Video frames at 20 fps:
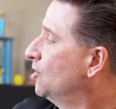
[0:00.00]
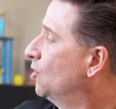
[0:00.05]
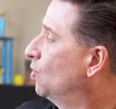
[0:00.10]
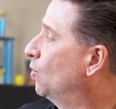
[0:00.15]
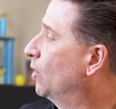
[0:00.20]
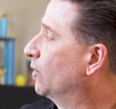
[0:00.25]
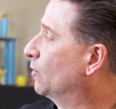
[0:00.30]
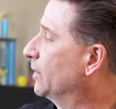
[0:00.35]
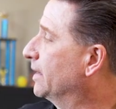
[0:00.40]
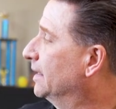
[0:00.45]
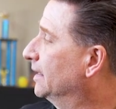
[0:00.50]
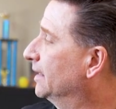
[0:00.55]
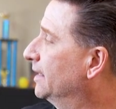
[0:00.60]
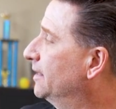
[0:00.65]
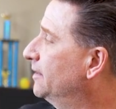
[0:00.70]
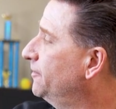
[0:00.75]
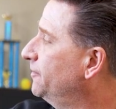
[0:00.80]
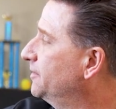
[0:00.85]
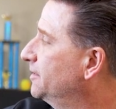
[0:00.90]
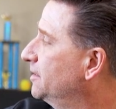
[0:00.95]
When we
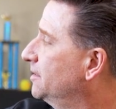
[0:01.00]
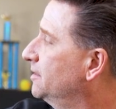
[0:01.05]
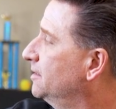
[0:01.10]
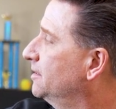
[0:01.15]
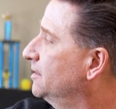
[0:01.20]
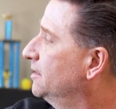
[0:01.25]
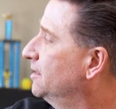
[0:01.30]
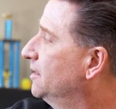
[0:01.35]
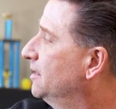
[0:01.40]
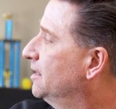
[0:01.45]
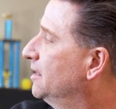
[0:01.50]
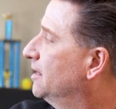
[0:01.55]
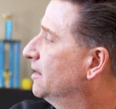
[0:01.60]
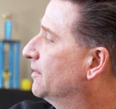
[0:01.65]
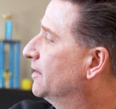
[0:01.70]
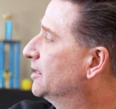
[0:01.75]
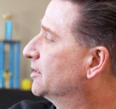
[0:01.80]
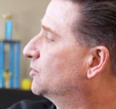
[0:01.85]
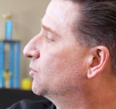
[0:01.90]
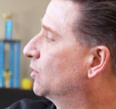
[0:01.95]
lift,
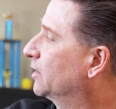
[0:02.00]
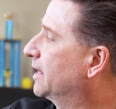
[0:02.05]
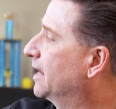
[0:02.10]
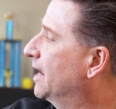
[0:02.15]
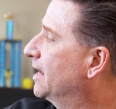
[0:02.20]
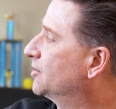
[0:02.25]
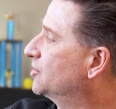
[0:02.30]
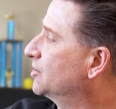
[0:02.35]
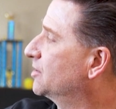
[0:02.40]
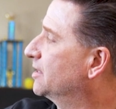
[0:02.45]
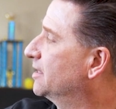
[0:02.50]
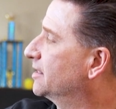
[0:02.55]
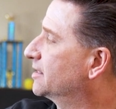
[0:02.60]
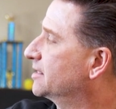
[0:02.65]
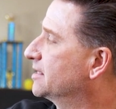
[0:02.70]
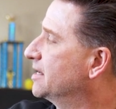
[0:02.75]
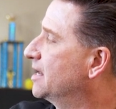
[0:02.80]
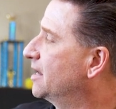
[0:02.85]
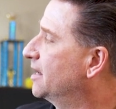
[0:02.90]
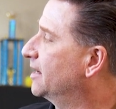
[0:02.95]
this will catch
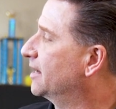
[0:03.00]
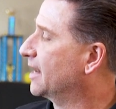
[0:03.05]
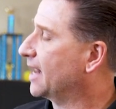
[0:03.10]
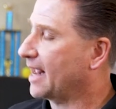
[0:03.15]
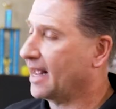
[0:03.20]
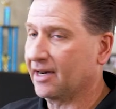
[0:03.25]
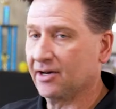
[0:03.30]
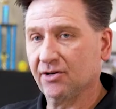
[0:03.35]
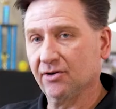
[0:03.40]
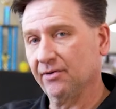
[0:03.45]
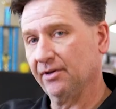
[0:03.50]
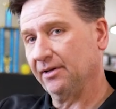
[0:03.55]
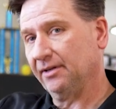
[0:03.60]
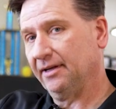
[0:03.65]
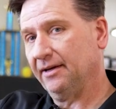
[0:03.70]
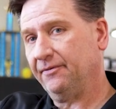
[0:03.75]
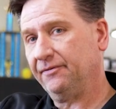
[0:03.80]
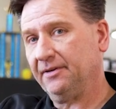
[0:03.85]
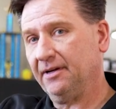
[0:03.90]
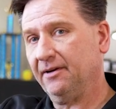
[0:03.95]
this nut and do the
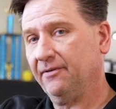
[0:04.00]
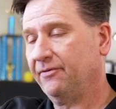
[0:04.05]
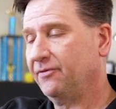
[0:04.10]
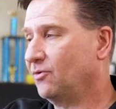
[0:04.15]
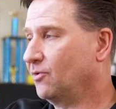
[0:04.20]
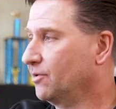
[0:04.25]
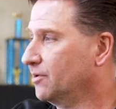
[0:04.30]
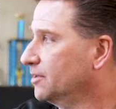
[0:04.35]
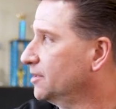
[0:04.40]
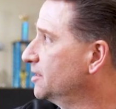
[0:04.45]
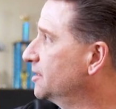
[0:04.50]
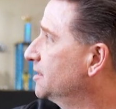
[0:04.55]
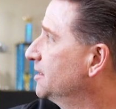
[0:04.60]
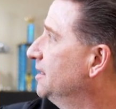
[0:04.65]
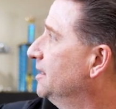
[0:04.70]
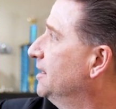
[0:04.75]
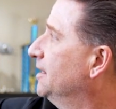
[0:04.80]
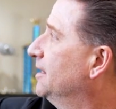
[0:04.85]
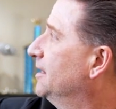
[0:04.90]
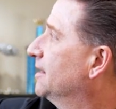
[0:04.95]
lifting for us.
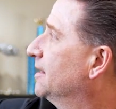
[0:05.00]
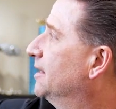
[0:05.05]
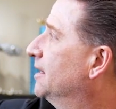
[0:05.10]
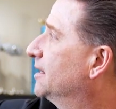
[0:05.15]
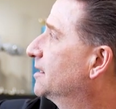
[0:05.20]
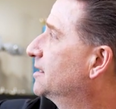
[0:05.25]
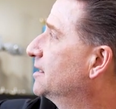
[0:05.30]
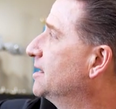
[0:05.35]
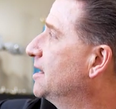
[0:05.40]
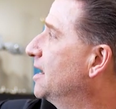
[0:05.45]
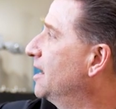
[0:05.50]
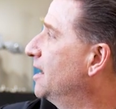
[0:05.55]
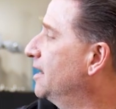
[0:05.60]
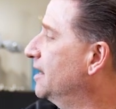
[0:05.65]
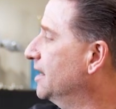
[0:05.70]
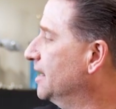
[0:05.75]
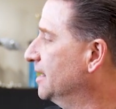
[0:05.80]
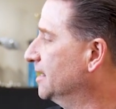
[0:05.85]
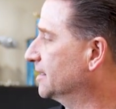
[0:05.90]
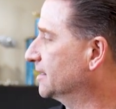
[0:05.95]
This
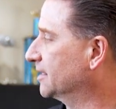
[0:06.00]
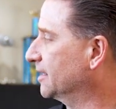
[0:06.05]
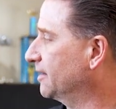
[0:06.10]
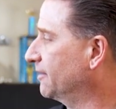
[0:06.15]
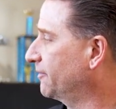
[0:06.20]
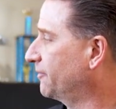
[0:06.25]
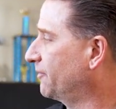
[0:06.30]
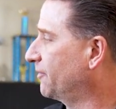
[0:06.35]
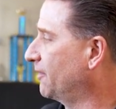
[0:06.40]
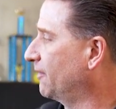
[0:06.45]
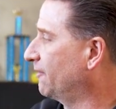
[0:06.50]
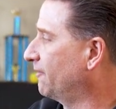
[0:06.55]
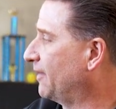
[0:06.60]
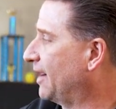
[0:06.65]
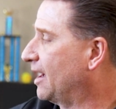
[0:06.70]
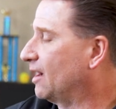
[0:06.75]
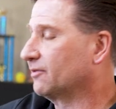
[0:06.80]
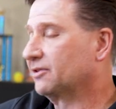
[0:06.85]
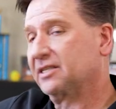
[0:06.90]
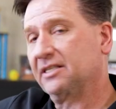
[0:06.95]
nut is if the
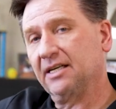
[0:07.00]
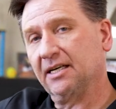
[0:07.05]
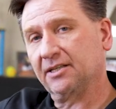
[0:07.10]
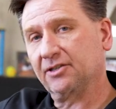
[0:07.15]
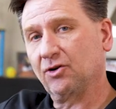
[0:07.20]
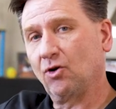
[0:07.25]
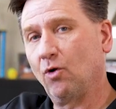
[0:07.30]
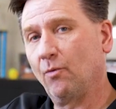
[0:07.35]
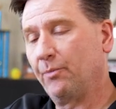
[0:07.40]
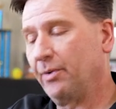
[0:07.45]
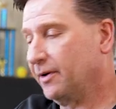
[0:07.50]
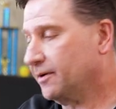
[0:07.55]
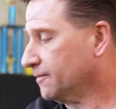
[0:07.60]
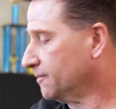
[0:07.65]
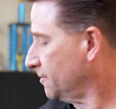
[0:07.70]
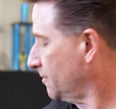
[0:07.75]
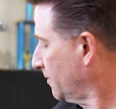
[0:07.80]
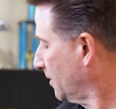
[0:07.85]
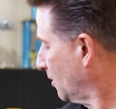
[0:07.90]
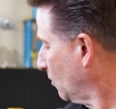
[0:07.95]
valve sticks open
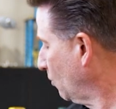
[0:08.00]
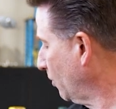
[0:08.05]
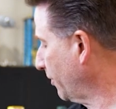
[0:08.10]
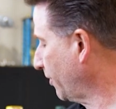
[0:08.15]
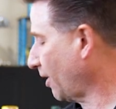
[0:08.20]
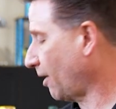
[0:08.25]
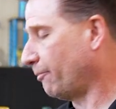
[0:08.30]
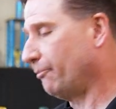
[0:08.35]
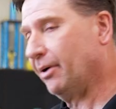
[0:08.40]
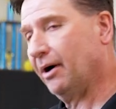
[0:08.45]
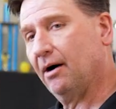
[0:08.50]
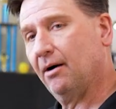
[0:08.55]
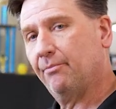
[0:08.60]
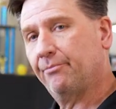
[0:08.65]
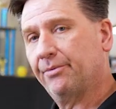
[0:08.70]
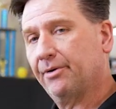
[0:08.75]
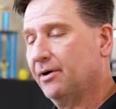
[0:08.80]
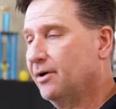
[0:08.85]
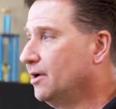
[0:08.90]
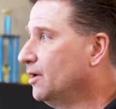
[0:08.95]
with our
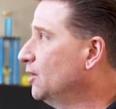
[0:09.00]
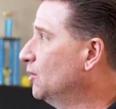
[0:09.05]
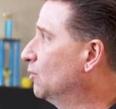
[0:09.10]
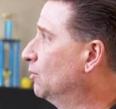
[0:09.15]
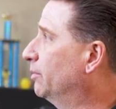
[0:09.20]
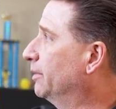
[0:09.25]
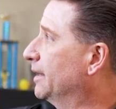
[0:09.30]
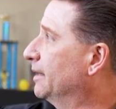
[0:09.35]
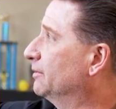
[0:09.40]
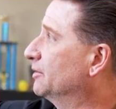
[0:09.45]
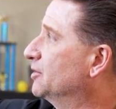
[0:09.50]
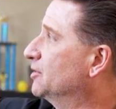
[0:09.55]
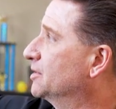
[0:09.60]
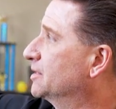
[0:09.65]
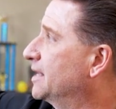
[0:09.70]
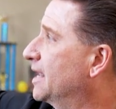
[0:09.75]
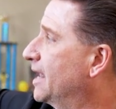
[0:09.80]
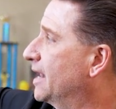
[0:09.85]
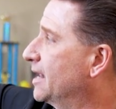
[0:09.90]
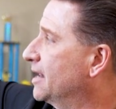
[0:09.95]
pump, we'll be able to use
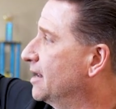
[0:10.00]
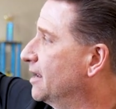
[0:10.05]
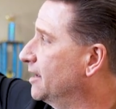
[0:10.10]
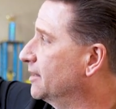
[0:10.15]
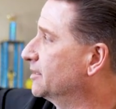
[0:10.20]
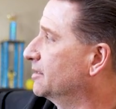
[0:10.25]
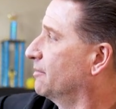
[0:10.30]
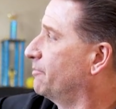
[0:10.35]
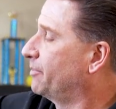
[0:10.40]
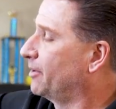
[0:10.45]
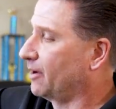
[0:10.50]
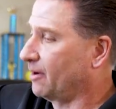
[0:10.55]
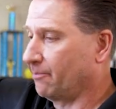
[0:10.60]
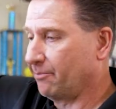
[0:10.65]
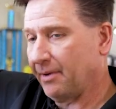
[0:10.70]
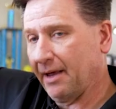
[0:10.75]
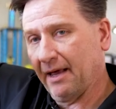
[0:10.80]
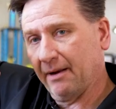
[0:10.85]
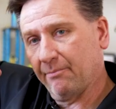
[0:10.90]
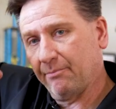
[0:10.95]
that nut to
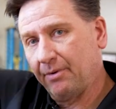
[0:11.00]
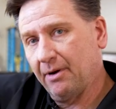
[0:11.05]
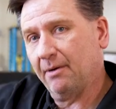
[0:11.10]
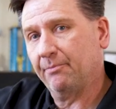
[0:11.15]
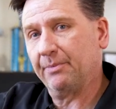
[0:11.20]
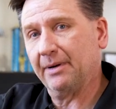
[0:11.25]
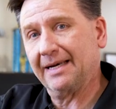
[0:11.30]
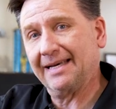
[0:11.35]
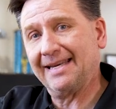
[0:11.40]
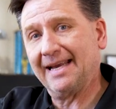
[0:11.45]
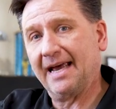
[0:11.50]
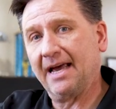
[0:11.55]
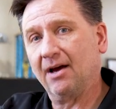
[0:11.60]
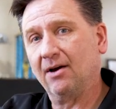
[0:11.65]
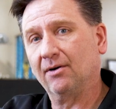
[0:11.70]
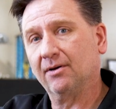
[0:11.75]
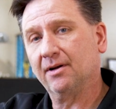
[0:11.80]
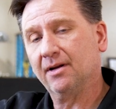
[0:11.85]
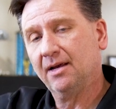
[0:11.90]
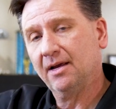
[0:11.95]
pump it
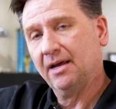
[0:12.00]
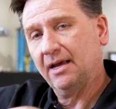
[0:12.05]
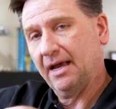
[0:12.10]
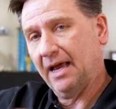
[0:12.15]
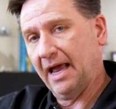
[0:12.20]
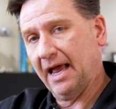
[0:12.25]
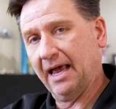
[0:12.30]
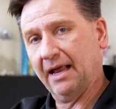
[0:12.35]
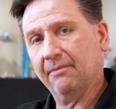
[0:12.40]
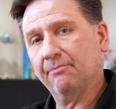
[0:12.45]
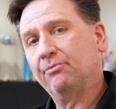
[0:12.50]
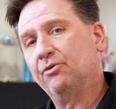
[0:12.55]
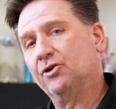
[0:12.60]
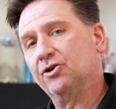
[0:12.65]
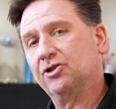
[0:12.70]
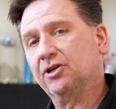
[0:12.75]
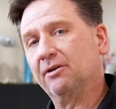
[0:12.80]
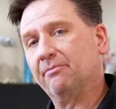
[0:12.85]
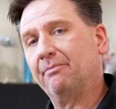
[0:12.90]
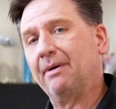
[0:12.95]
down and
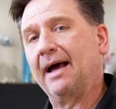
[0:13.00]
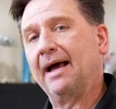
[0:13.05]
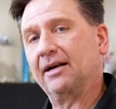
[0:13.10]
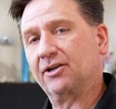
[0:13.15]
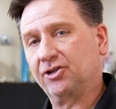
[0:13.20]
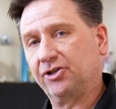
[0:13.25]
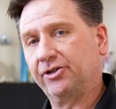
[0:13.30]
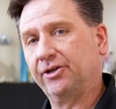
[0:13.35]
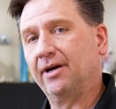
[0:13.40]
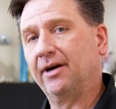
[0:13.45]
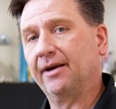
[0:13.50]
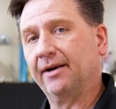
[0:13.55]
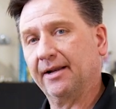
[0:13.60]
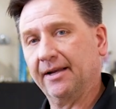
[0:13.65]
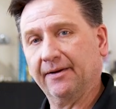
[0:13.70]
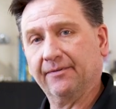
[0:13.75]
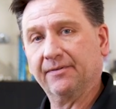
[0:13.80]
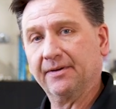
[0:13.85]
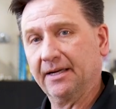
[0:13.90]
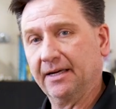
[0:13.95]
push it back shut
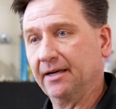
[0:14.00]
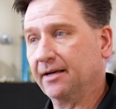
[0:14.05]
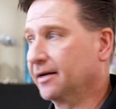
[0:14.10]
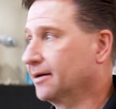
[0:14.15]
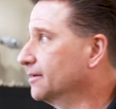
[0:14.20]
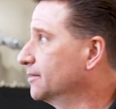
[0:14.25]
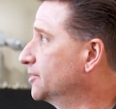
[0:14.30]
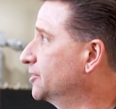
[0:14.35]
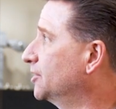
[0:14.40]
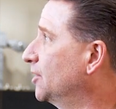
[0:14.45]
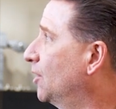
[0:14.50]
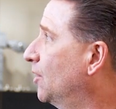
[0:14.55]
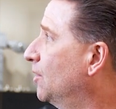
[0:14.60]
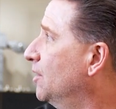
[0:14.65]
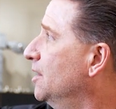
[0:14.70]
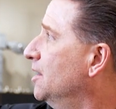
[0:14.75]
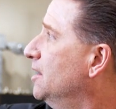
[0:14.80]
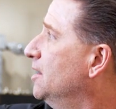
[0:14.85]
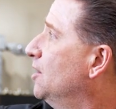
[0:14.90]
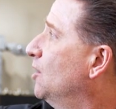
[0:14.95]
if needed. So
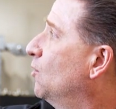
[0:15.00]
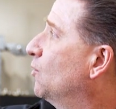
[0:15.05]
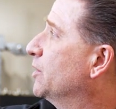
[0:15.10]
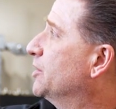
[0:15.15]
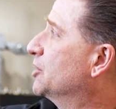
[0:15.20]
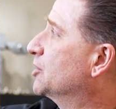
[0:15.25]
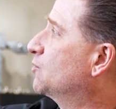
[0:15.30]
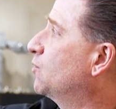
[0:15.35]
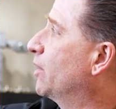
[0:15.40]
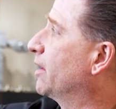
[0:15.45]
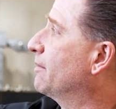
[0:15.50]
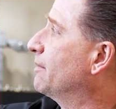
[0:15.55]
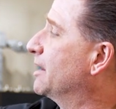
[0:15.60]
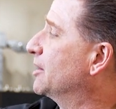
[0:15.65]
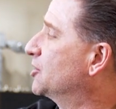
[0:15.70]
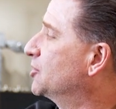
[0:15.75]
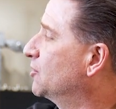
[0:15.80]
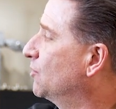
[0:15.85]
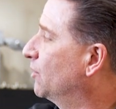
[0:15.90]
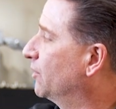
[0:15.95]
we just want to
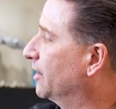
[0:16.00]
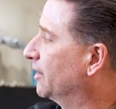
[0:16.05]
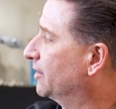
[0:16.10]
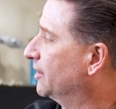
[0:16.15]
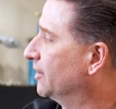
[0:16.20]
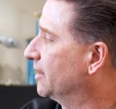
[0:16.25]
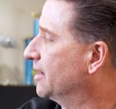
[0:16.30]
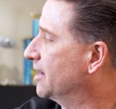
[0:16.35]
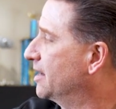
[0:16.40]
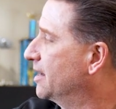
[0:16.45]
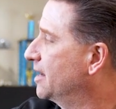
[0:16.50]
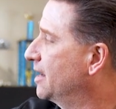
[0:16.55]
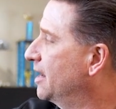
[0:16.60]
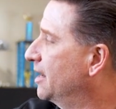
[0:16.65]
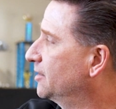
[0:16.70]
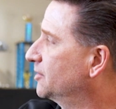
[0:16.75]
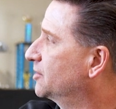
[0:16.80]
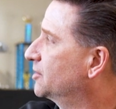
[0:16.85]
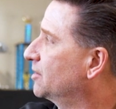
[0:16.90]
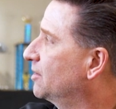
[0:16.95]
make sure that the
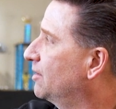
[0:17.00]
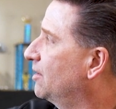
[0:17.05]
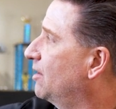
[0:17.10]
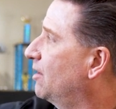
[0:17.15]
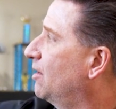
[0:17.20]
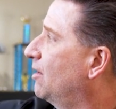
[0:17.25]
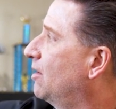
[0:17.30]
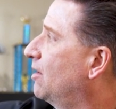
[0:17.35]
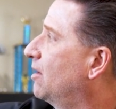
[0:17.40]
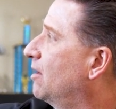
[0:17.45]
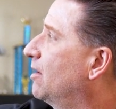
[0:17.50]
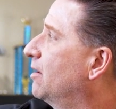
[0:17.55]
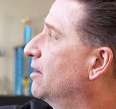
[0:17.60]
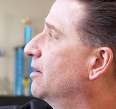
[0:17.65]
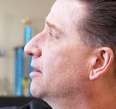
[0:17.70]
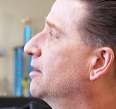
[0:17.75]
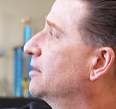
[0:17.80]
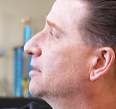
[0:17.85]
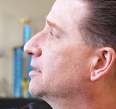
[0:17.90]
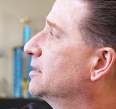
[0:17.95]
nuts
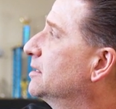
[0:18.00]
are